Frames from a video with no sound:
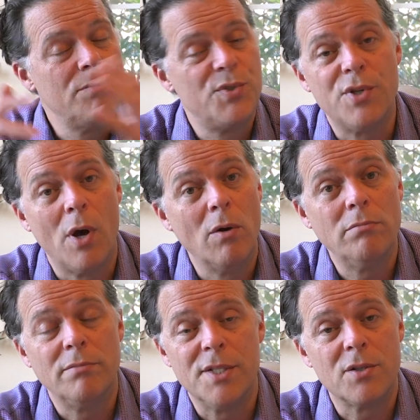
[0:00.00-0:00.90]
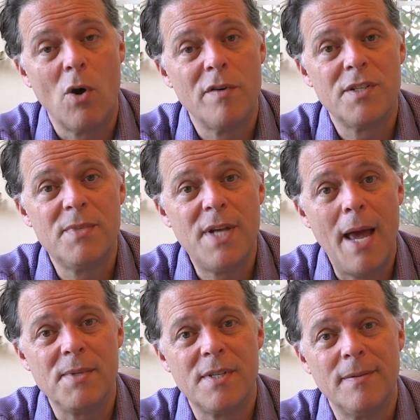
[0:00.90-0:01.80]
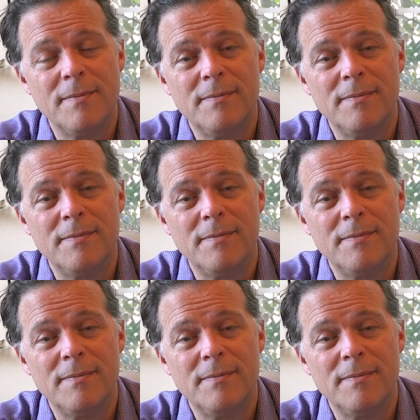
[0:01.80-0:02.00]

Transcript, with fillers: So let's go over some steps.